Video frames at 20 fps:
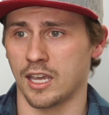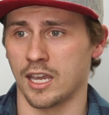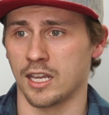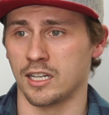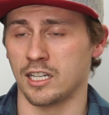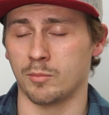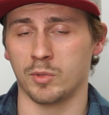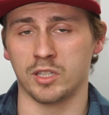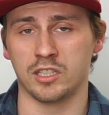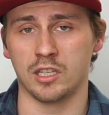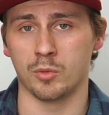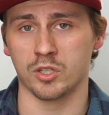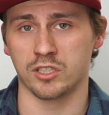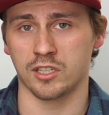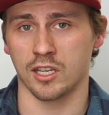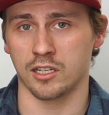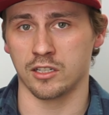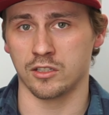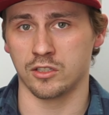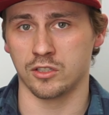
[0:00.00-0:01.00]
and EPT
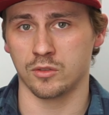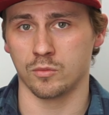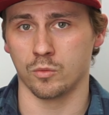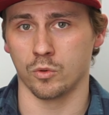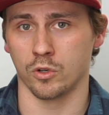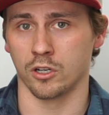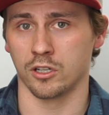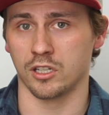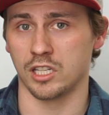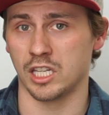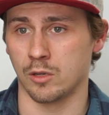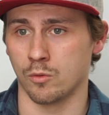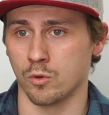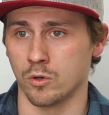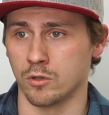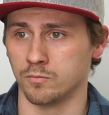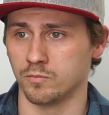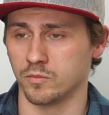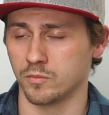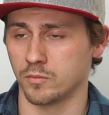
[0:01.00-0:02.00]
percentage were
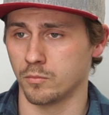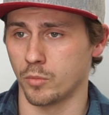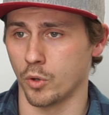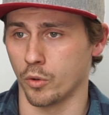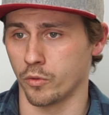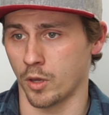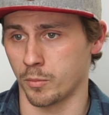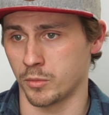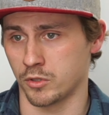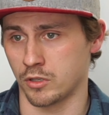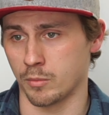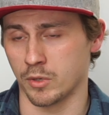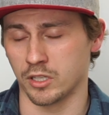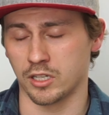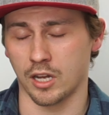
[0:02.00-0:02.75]
equal, both upstream and